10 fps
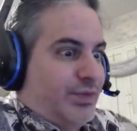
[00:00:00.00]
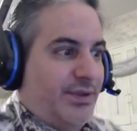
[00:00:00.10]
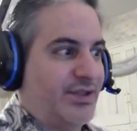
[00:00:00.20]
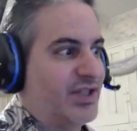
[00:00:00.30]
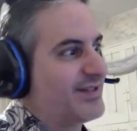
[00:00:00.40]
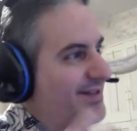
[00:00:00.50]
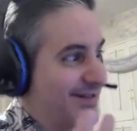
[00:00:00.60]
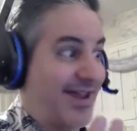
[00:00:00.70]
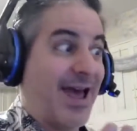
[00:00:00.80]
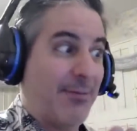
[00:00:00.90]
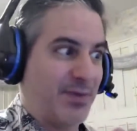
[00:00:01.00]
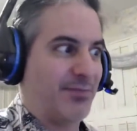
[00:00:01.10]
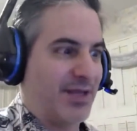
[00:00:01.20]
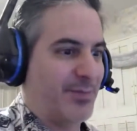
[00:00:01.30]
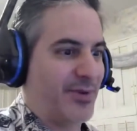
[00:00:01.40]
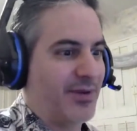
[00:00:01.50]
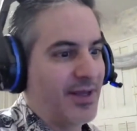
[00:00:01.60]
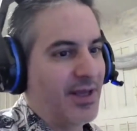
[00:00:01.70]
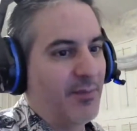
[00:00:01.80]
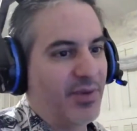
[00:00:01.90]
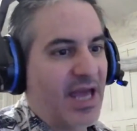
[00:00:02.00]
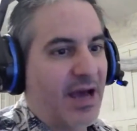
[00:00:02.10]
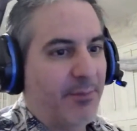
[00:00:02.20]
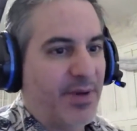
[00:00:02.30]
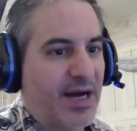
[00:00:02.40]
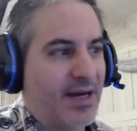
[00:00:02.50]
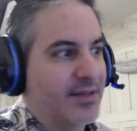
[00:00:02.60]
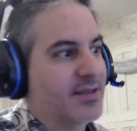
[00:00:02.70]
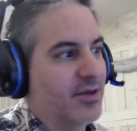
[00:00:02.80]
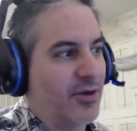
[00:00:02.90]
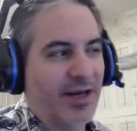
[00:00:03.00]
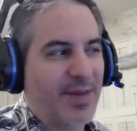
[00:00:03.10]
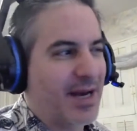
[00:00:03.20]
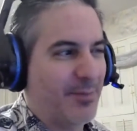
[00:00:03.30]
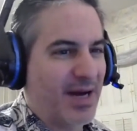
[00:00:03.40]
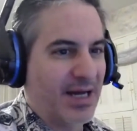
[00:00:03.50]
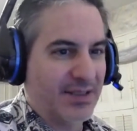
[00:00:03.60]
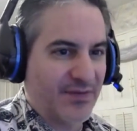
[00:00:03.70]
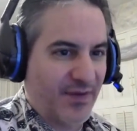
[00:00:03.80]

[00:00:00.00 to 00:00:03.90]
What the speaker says: it just doesn't happen, people. But yeah, Bonds, and I'm not a Bonds